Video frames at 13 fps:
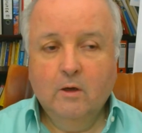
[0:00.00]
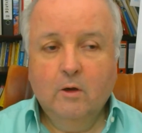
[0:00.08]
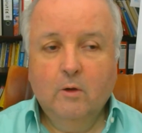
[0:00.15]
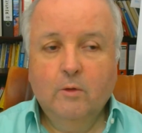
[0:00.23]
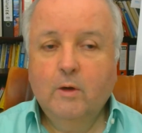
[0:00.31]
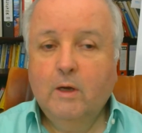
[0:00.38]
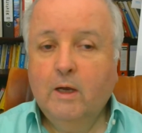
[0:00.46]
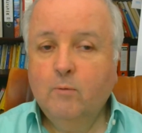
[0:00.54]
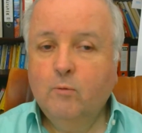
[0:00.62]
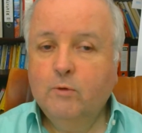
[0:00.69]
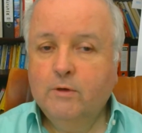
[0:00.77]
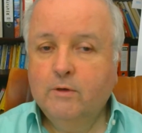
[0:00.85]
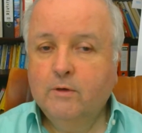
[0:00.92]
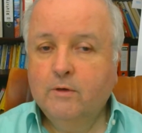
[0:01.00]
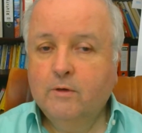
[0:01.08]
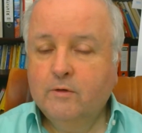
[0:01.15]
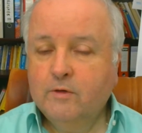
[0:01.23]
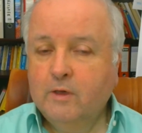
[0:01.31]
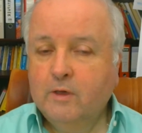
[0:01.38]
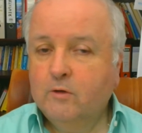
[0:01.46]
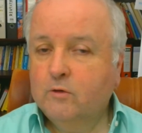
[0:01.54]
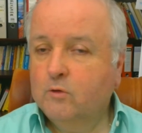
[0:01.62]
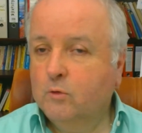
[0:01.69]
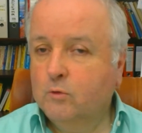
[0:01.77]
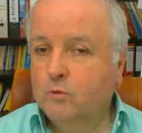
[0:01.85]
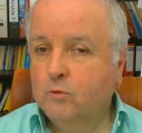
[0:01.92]
Although I wouldn't say
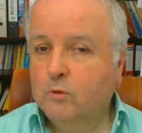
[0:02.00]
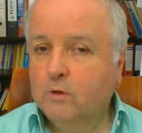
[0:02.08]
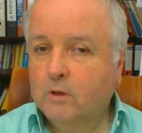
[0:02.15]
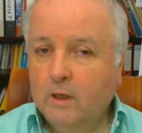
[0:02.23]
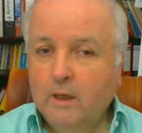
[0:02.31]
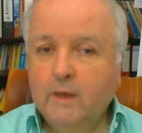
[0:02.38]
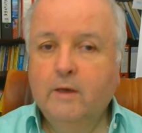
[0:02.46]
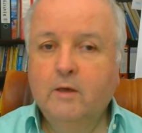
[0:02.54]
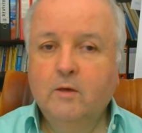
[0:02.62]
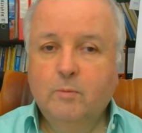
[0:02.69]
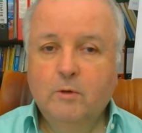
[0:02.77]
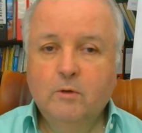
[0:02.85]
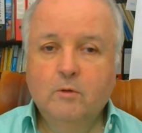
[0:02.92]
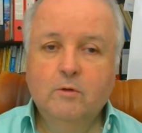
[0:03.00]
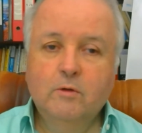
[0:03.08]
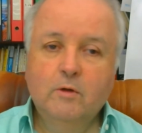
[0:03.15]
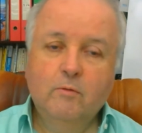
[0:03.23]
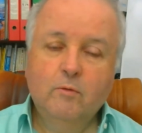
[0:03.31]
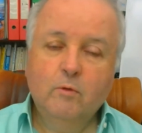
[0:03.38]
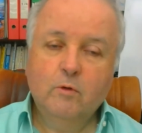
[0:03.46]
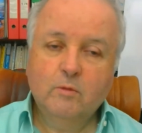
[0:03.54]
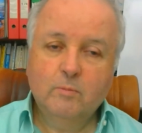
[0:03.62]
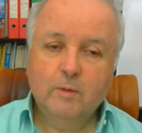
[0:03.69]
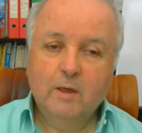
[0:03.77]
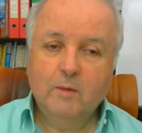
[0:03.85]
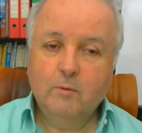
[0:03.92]
so to a client, because if you
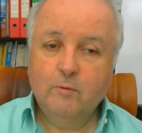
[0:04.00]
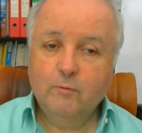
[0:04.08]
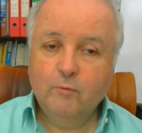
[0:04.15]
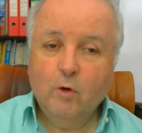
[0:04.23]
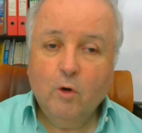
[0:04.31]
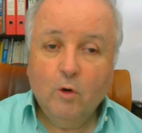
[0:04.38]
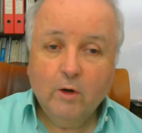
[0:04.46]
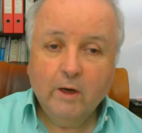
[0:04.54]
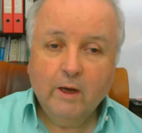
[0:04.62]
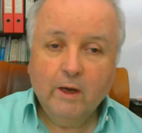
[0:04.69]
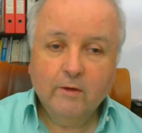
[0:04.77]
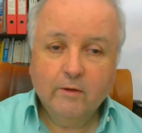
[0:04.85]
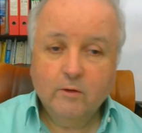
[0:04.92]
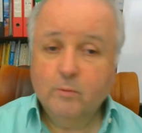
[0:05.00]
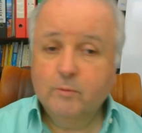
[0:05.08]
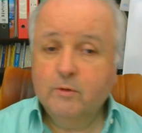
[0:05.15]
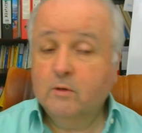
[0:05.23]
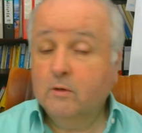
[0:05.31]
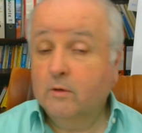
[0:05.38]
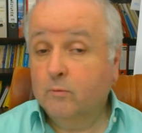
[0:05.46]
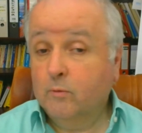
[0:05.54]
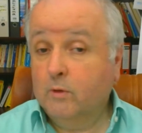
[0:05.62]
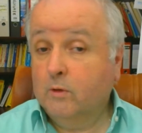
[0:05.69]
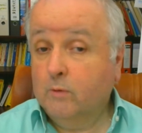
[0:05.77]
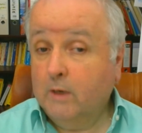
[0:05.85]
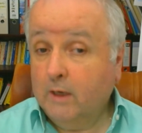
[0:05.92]
explain beforehand that obstacles will
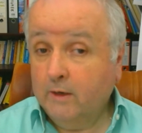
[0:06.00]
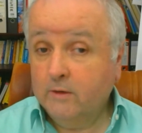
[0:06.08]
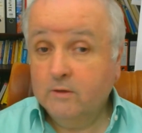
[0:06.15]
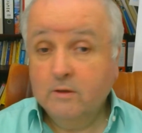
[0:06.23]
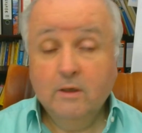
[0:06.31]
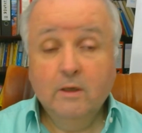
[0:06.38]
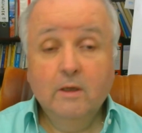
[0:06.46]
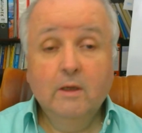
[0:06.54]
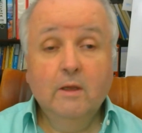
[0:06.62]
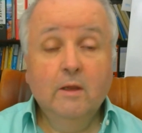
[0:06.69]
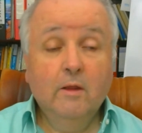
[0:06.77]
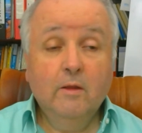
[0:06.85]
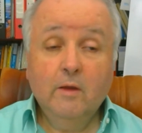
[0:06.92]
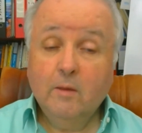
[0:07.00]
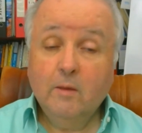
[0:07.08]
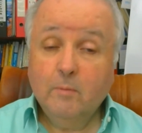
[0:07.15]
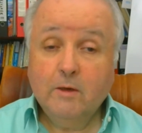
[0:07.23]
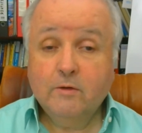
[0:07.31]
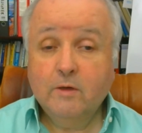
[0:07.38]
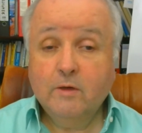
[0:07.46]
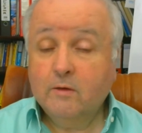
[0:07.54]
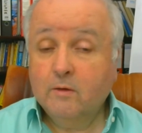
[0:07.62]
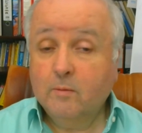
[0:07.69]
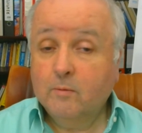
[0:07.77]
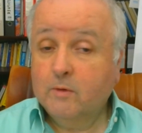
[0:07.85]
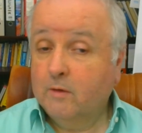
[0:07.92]
arise, they may set
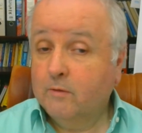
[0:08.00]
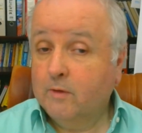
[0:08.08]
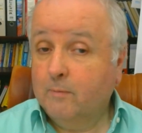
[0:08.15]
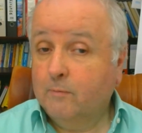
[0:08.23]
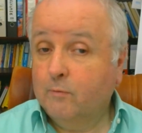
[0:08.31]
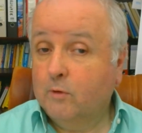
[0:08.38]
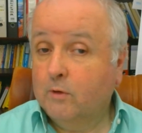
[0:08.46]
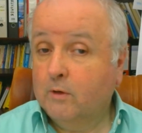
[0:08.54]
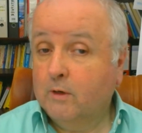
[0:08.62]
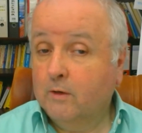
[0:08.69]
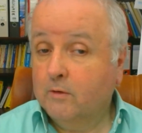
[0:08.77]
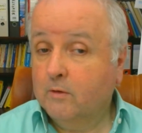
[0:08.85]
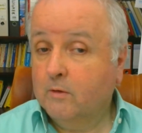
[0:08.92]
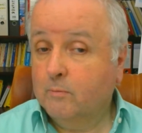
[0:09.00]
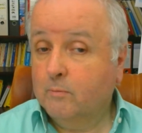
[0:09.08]
themselves up as a